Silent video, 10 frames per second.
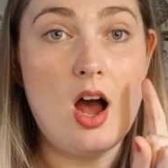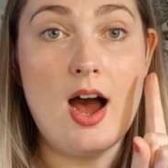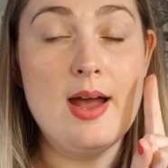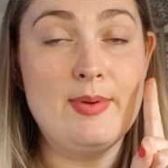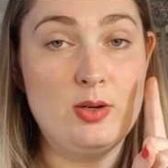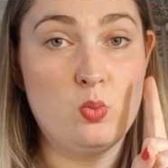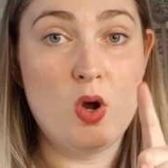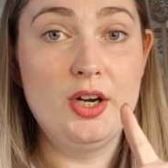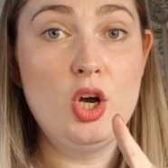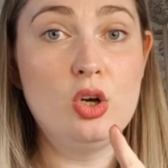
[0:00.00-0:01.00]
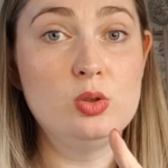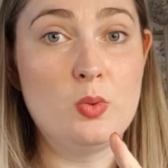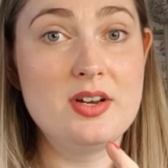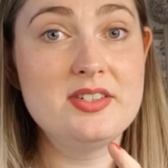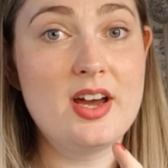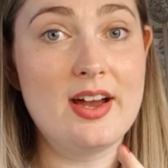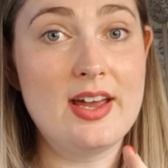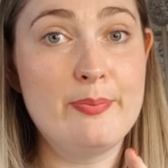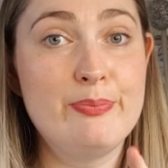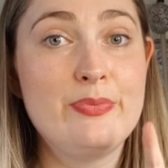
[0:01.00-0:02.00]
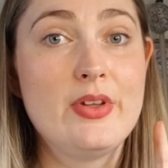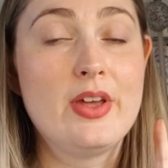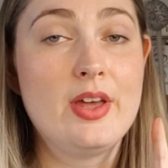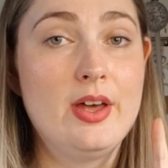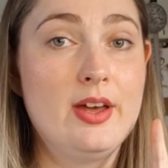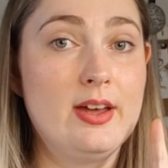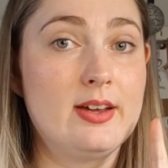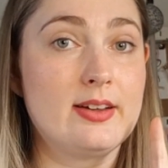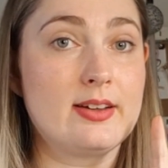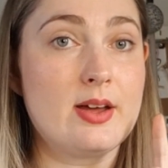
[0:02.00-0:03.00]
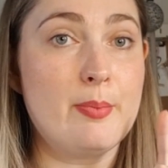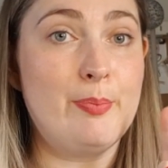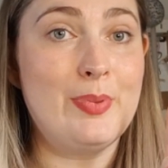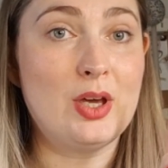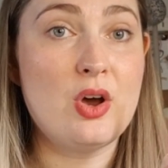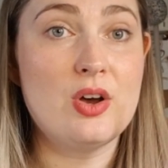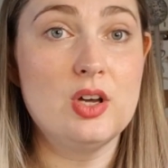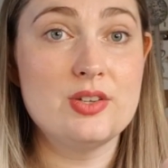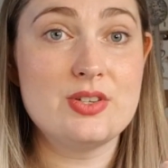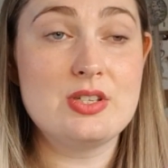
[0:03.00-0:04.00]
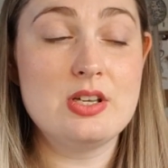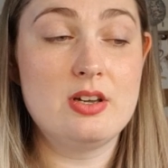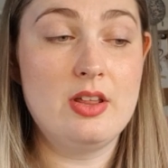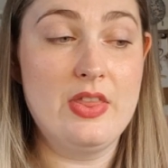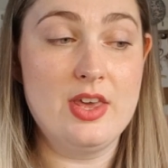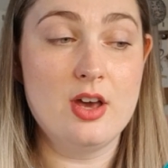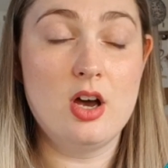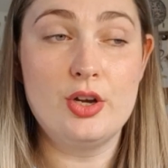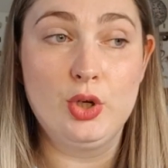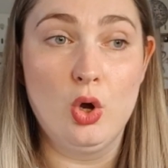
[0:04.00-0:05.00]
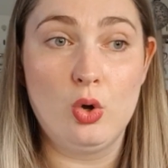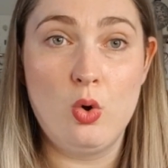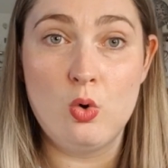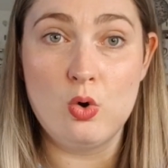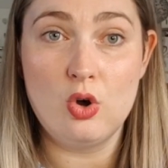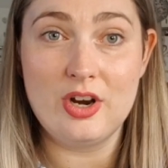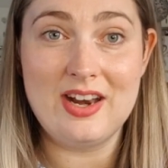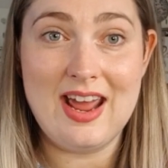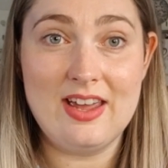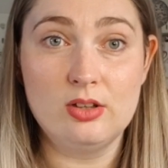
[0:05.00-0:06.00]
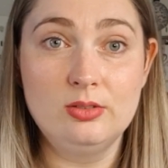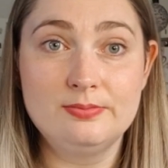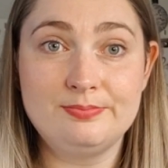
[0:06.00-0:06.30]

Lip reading: I made one hole one time because the yarn got caught on a nail,